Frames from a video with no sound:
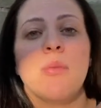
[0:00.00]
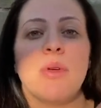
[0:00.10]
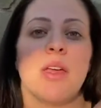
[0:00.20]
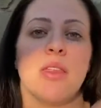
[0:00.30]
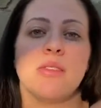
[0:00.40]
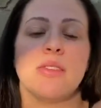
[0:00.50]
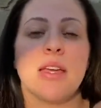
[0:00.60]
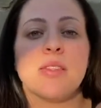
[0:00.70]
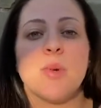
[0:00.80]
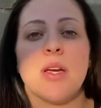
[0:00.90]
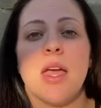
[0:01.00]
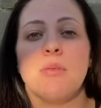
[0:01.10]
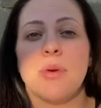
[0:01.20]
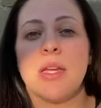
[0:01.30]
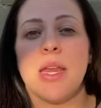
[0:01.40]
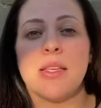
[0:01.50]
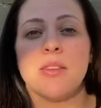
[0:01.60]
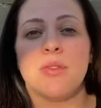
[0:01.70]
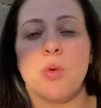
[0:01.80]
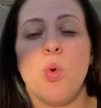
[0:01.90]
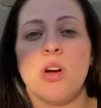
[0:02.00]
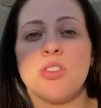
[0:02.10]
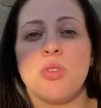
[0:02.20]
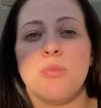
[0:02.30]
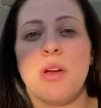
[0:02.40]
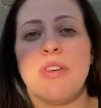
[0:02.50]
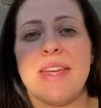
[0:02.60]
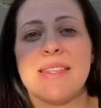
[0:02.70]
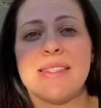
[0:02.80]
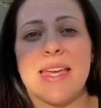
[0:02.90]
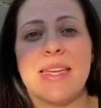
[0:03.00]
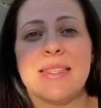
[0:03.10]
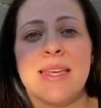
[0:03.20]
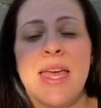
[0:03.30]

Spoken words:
because things were getting progressively worse on my right side.